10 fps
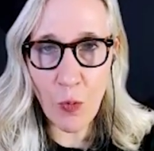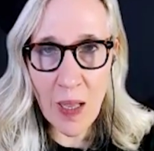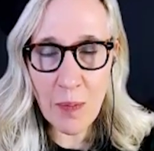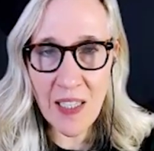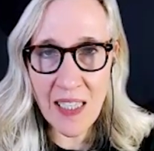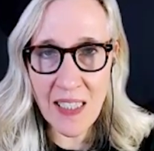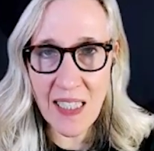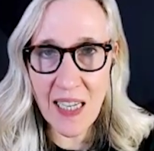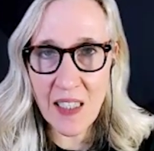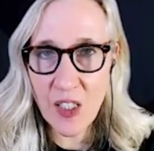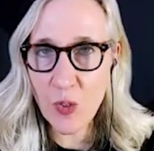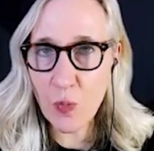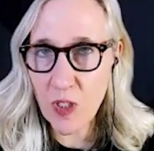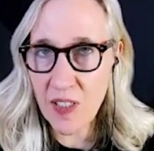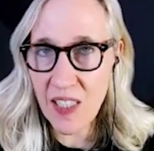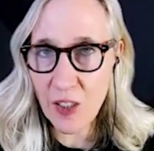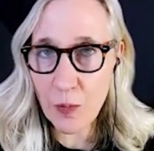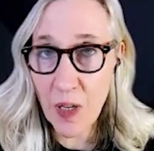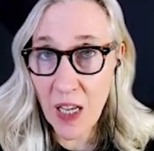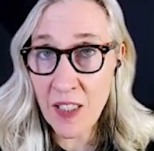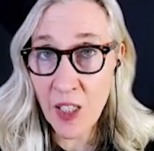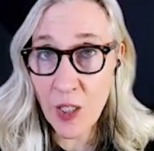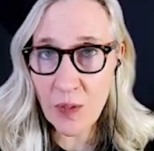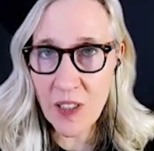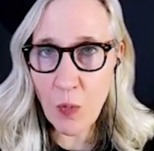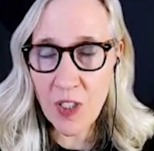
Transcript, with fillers: RapidSX was undoubtedly